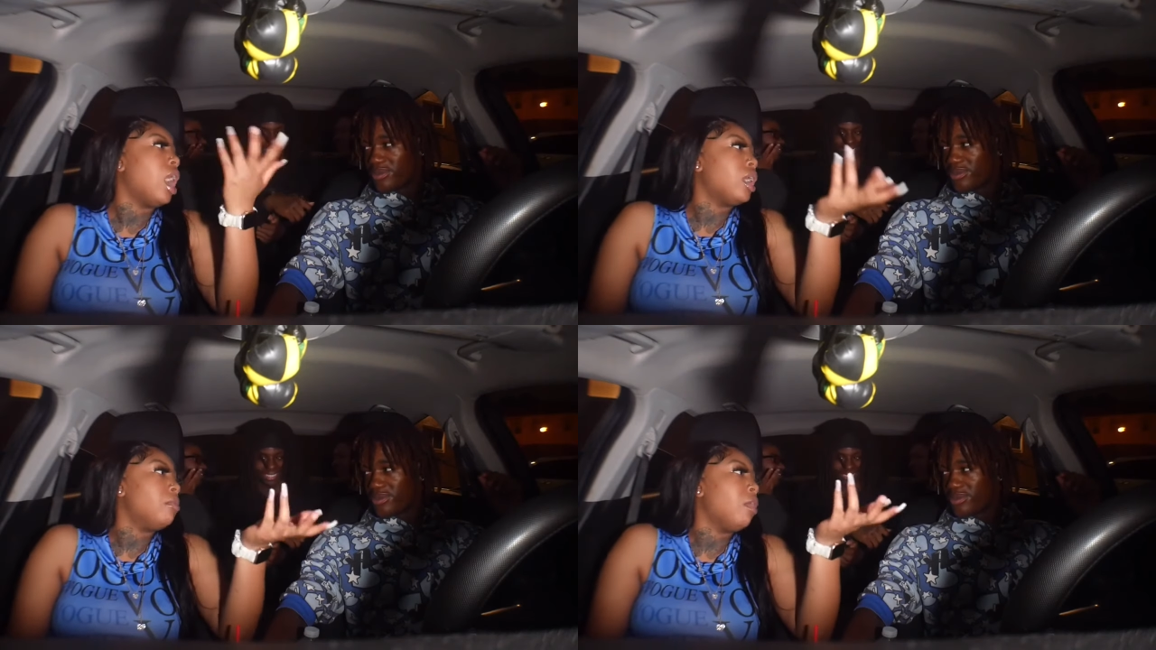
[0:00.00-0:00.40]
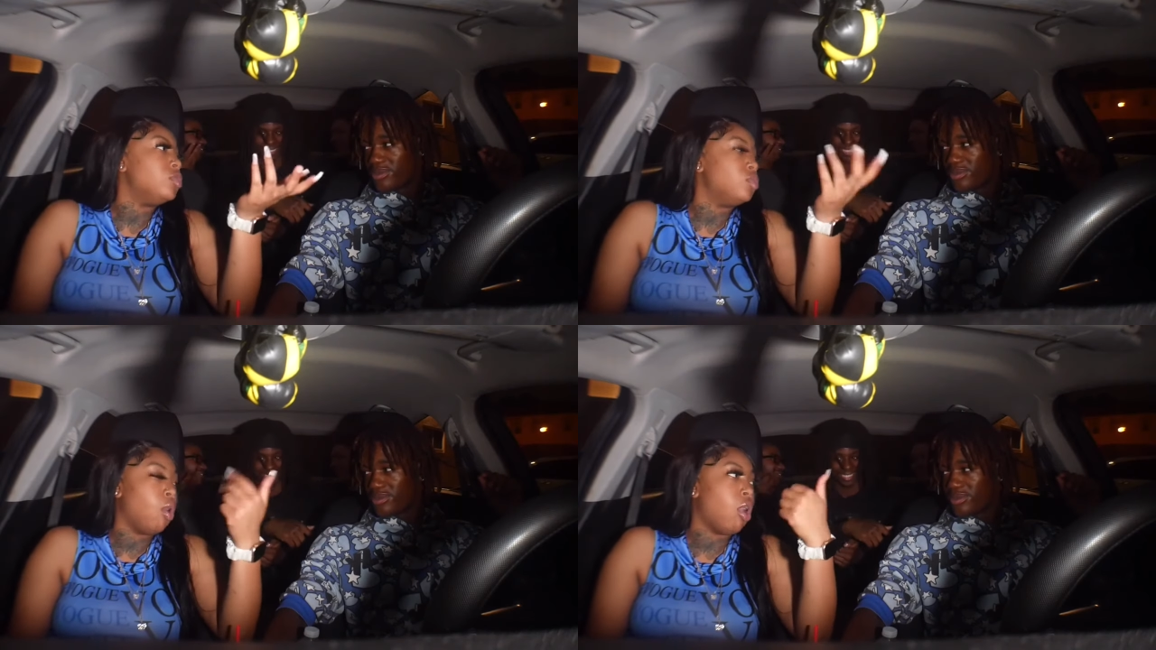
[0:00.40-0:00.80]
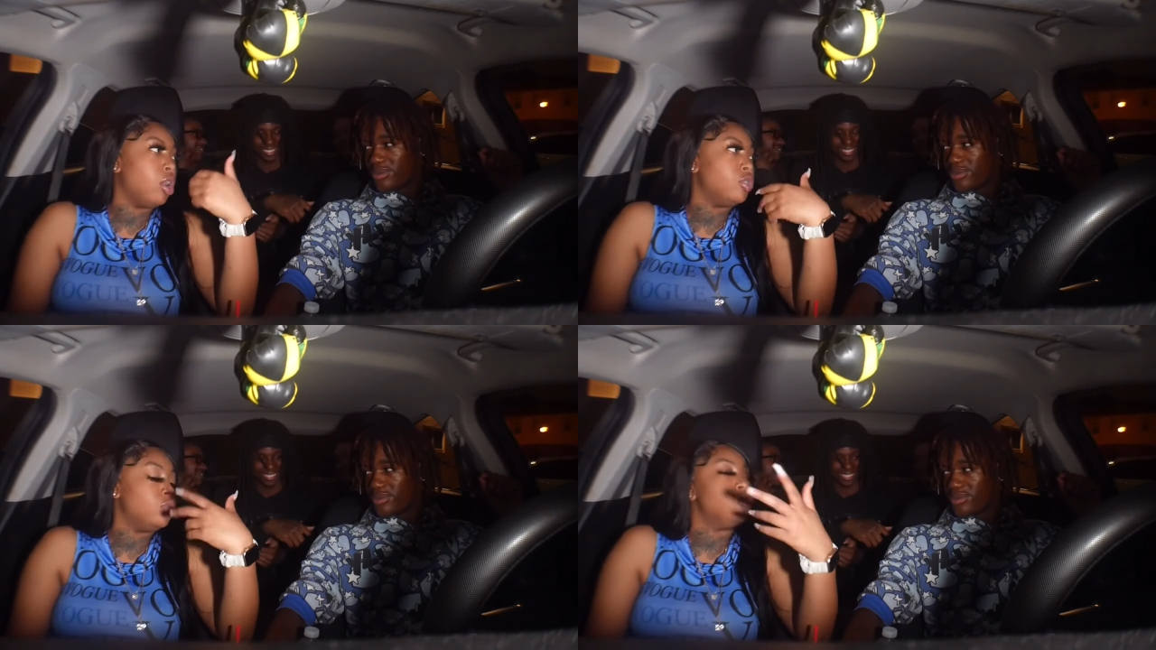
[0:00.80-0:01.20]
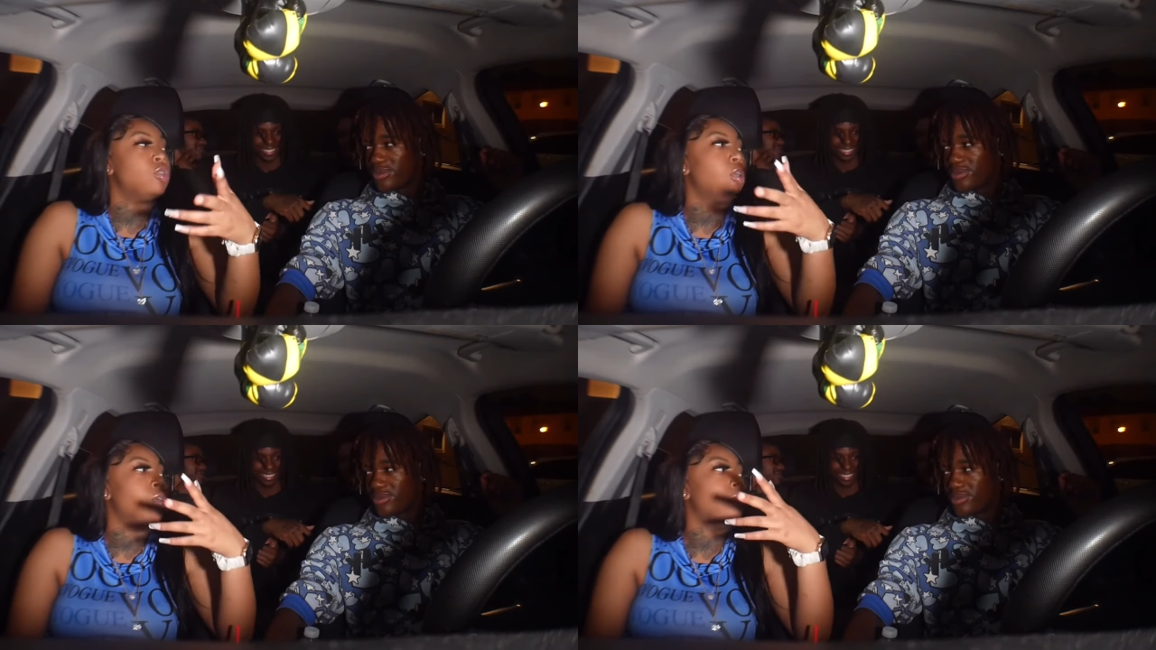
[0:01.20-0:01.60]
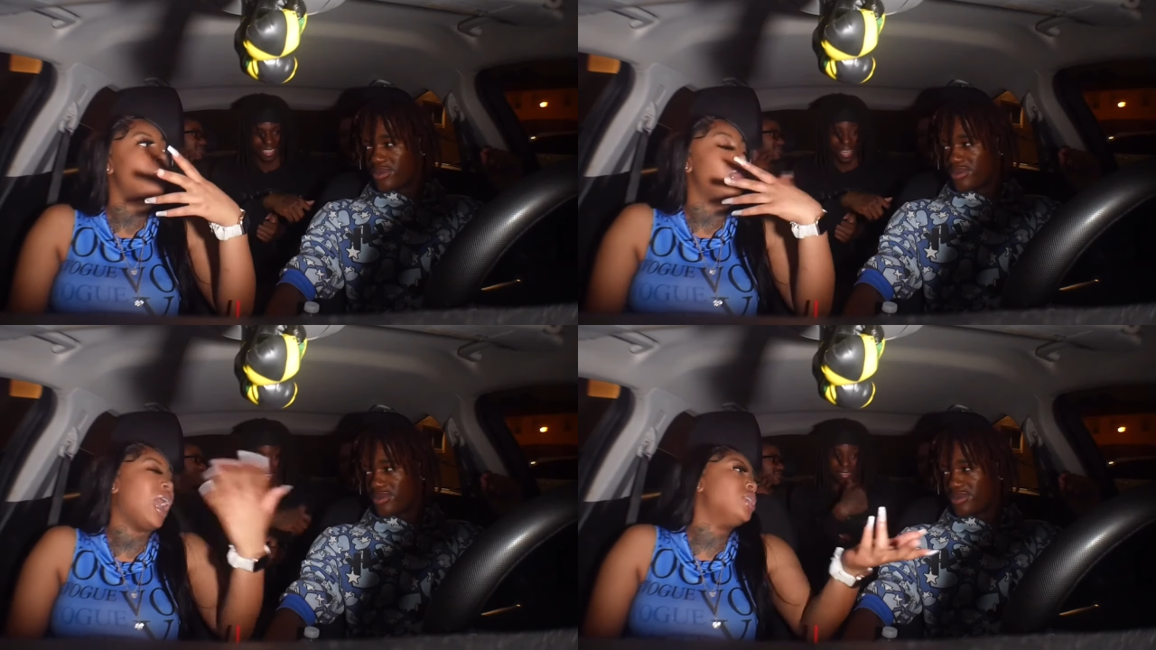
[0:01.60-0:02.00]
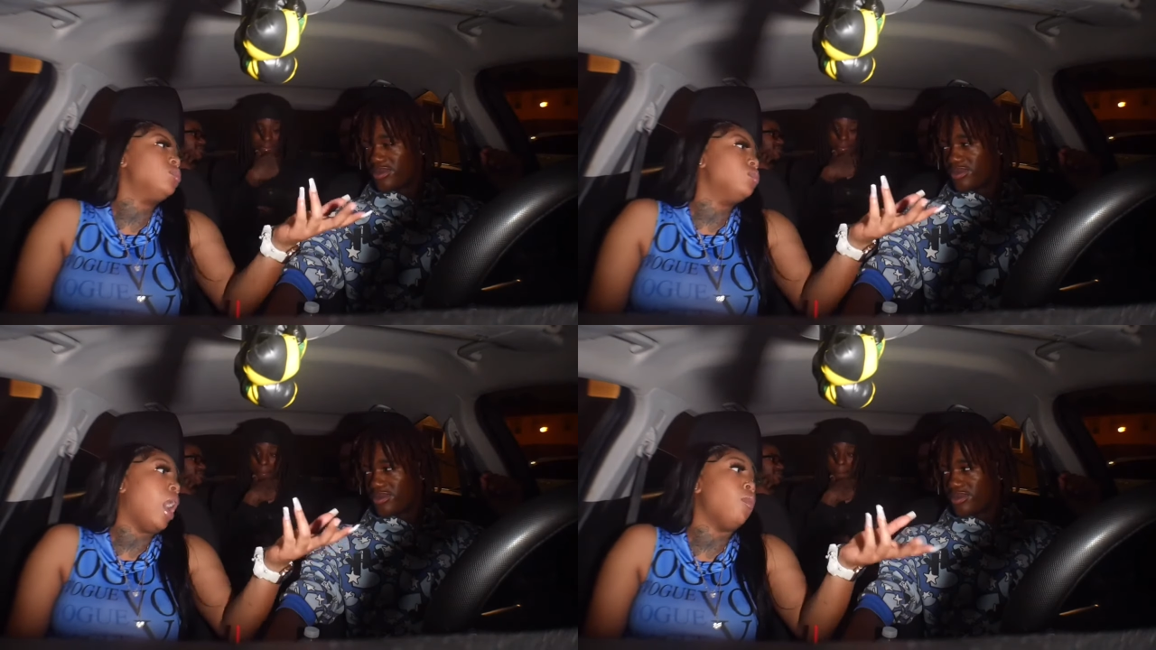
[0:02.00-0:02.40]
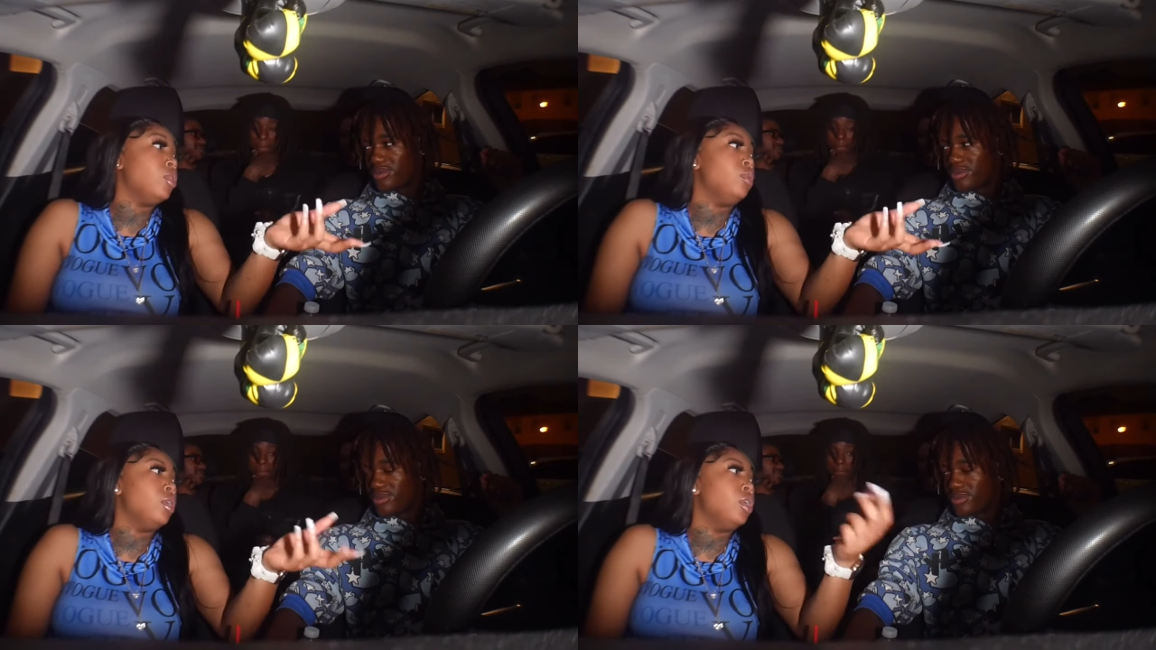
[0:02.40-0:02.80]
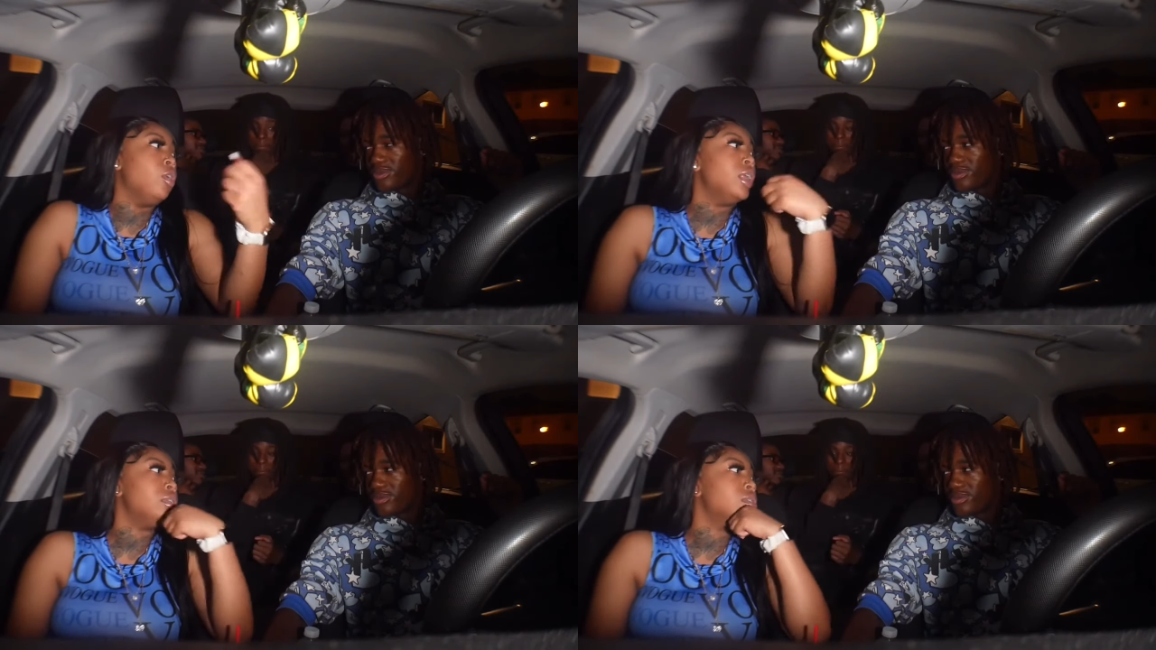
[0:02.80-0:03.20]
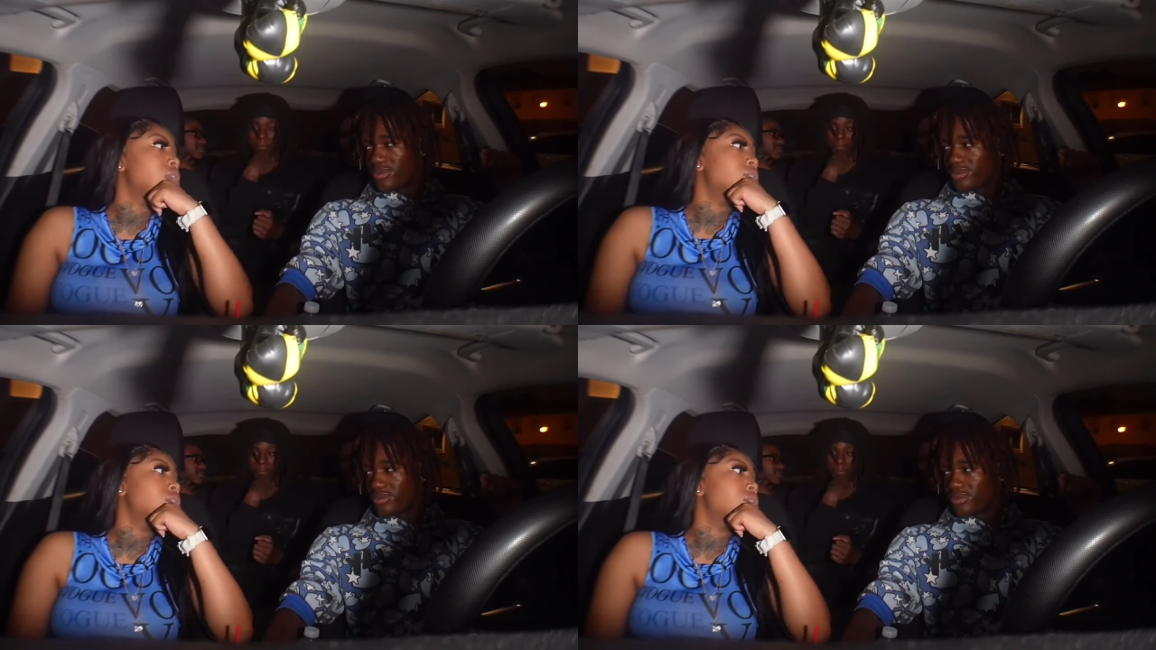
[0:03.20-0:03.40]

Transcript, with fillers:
Speaker 1: I come off too hard or too strong? Like, I just I really want to know this.